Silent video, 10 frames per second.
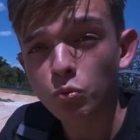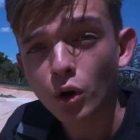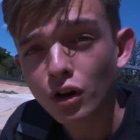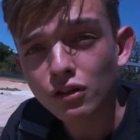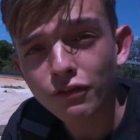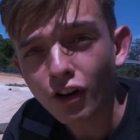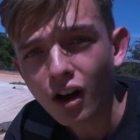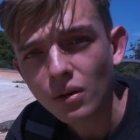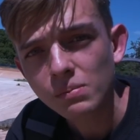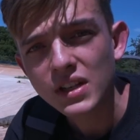weren't
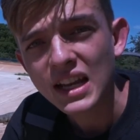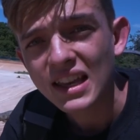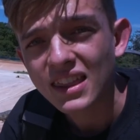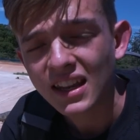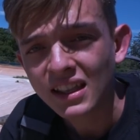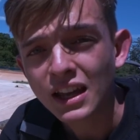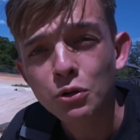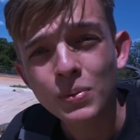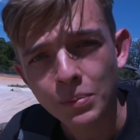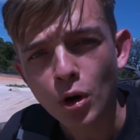farmed, then they
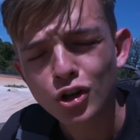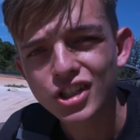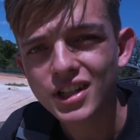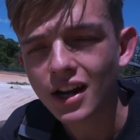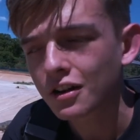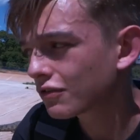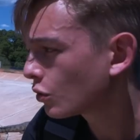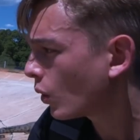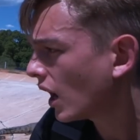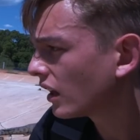would be poached out of
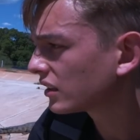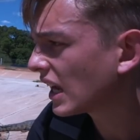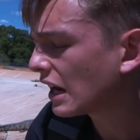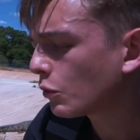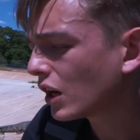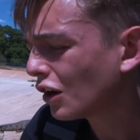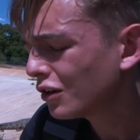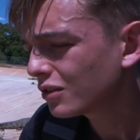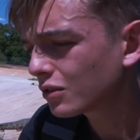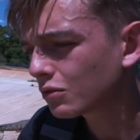the wild and we
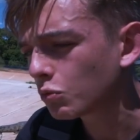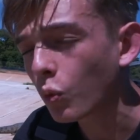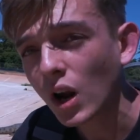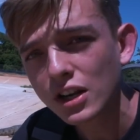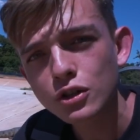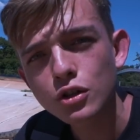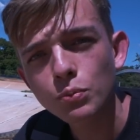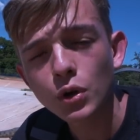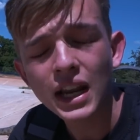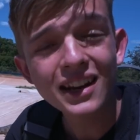don't want to
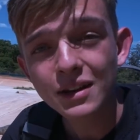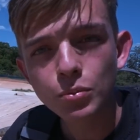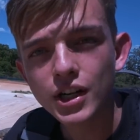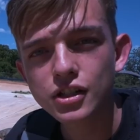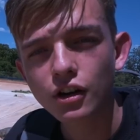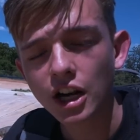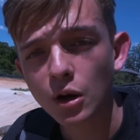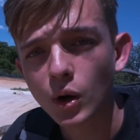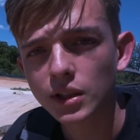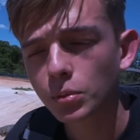put any pressure on
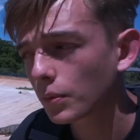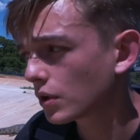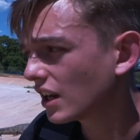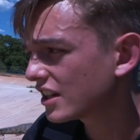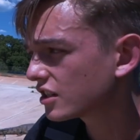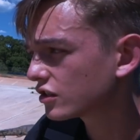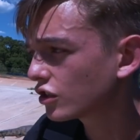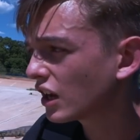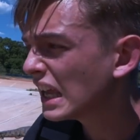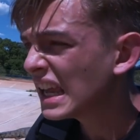our wild population.
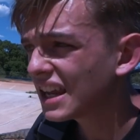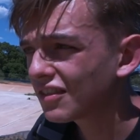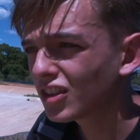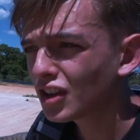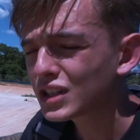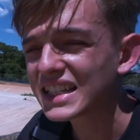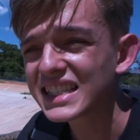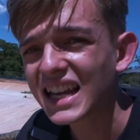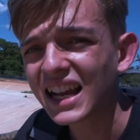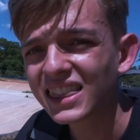So even though it's a
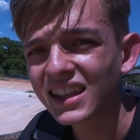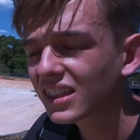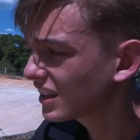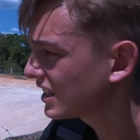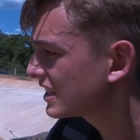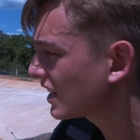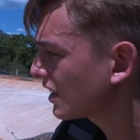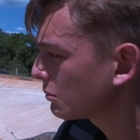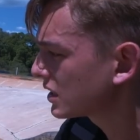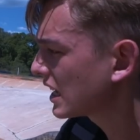sad thing that these
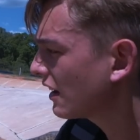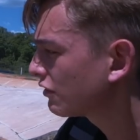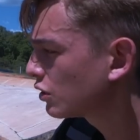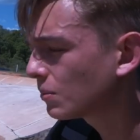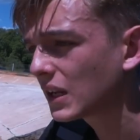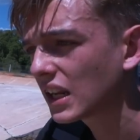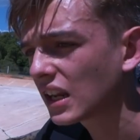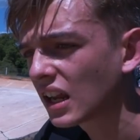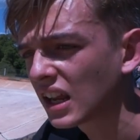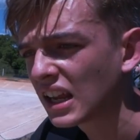animals have to be,